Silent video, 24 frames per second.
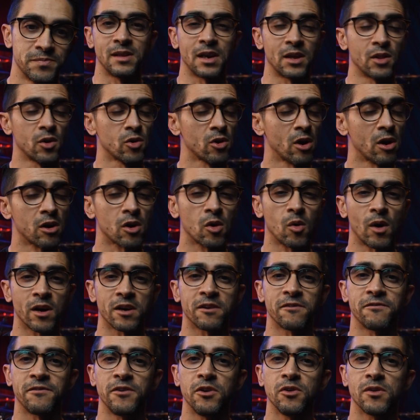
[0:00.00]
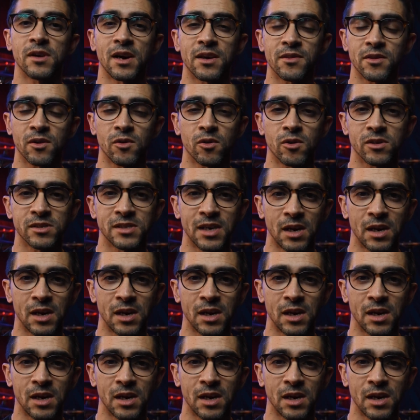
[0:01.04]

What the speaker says: Now there are quite a few ninth chords